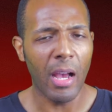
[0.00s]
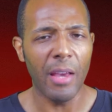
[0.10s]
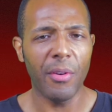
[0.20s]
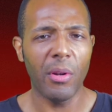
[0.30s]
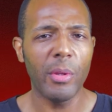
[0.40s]

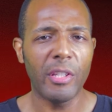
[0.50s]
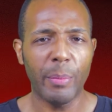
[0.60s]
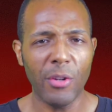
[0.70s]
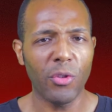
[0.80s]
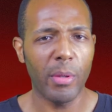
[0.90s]
I thought only
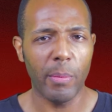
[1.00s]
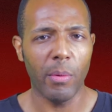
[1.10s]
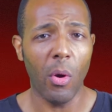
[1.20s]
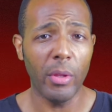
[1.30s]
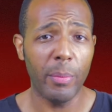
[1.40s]
special
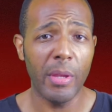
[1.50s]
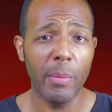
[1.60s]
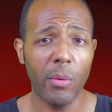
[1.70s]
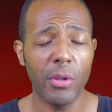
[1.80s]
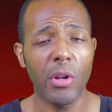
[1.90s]
people, only
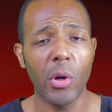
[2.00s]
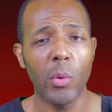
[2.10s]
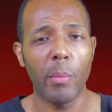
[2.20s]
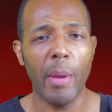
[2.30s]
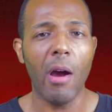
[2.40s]
people you know
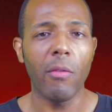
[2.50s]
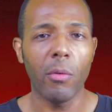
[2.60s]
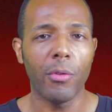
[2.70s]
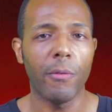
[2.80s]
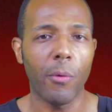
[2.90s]
who were
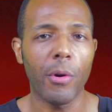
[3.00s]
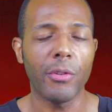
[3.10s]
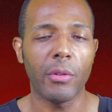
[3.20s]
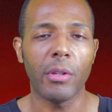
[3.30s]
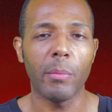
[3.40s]
powerful with the
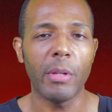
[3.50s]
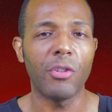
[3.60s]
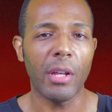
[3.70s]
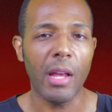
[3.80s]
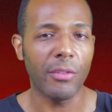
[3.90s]
Force and could be
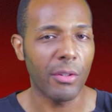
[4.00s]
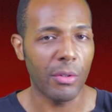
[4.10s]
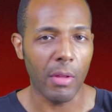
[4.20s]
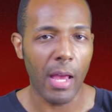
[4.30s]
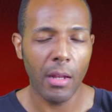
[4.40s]
Jedi's could
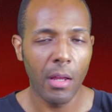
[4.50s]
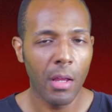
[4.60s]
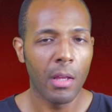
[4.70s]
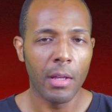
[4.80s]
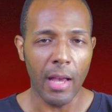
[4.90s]
do that.
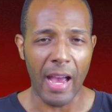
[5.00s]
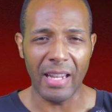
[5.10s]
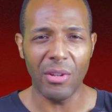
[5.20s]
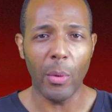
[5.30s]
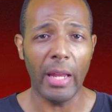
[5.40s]
I
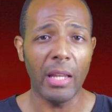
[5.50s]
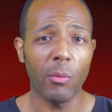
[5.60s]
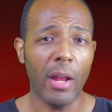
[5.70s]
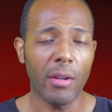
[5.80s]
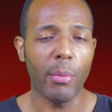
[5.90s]
didn't know any
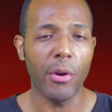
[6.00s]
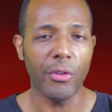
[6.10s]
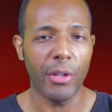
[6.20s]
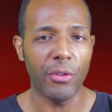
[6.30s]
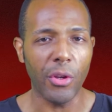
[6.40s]
random
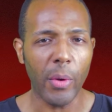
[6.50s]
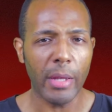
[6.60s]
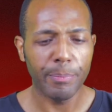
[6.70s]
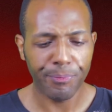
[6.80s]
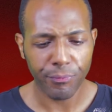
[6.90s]
person could do
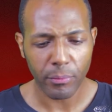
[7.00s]
it.